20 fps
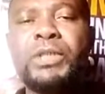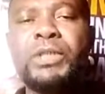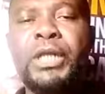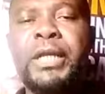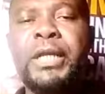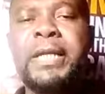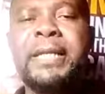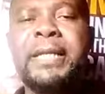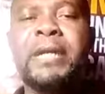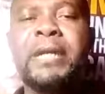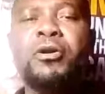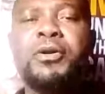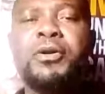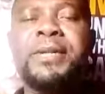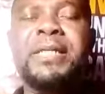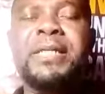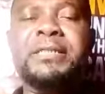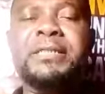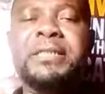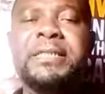In a
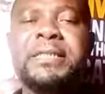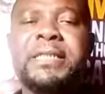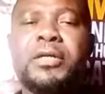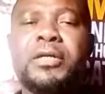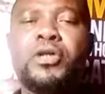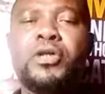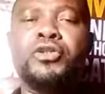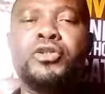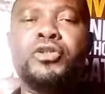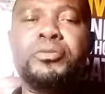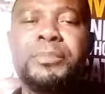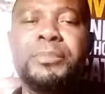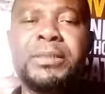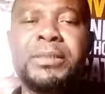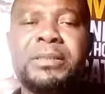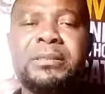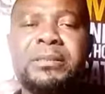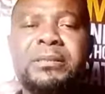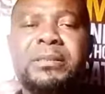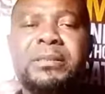connected
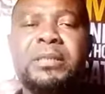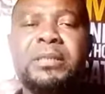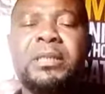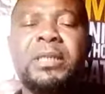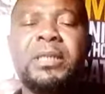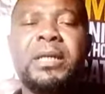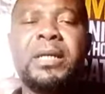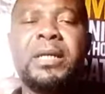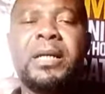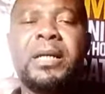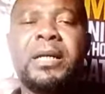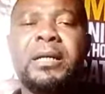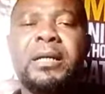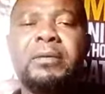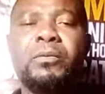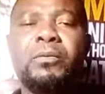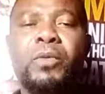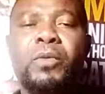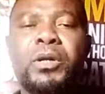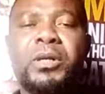economy,
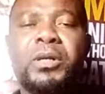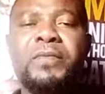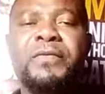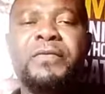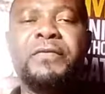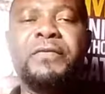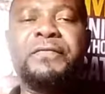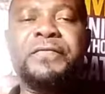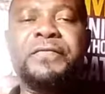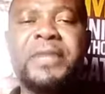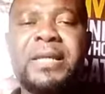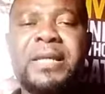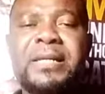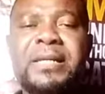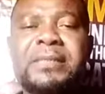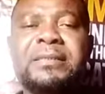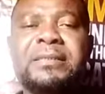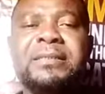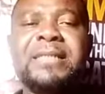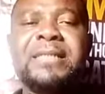one of the
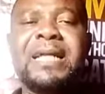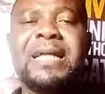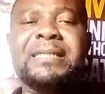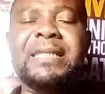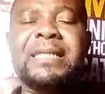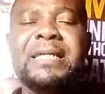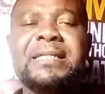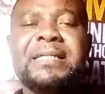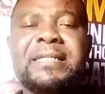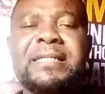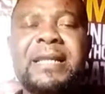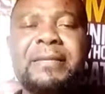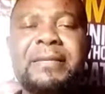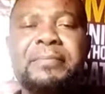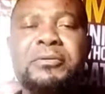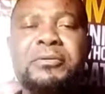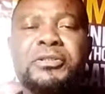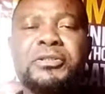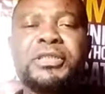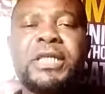things that
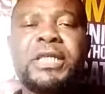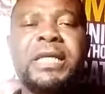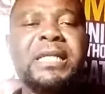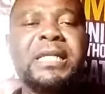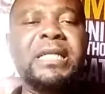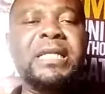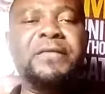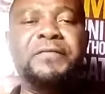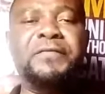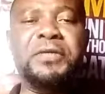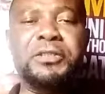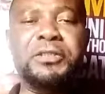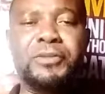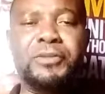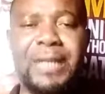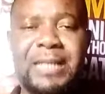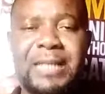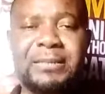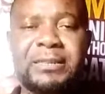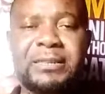enables
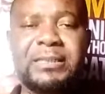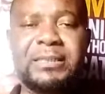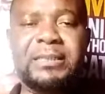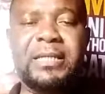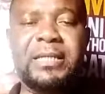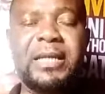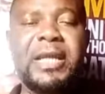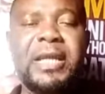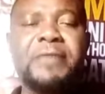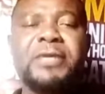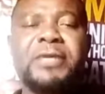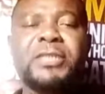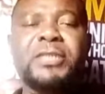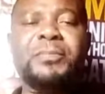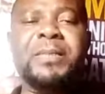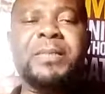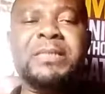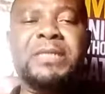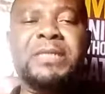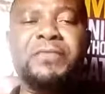individuals,
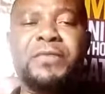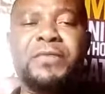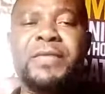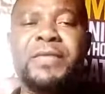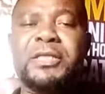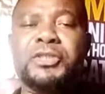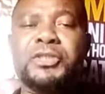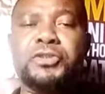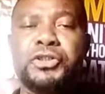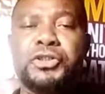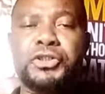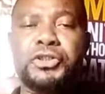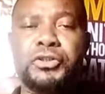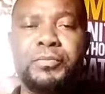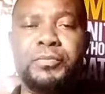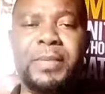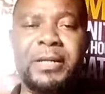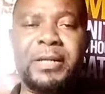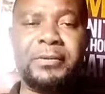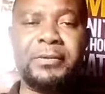irrespective of their
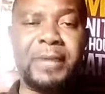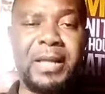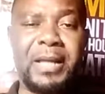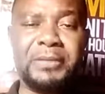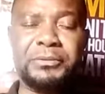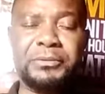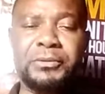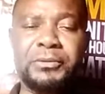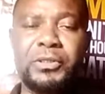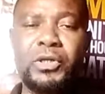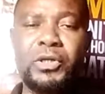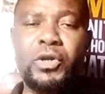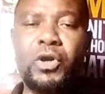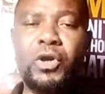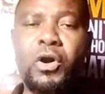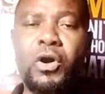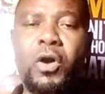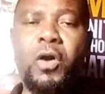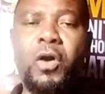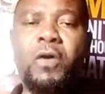social background
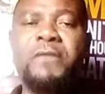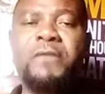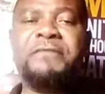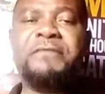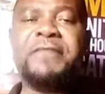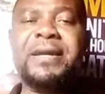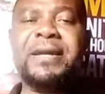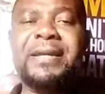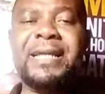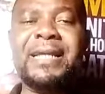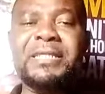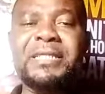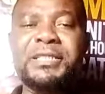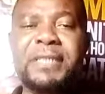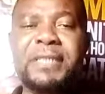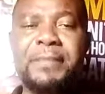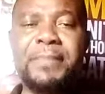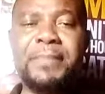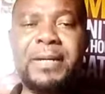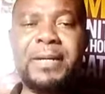or
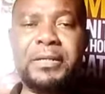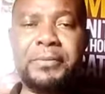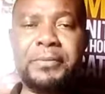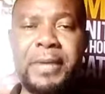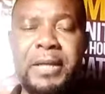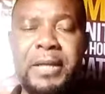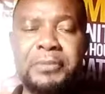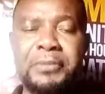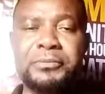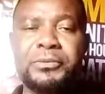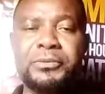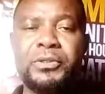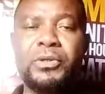financial background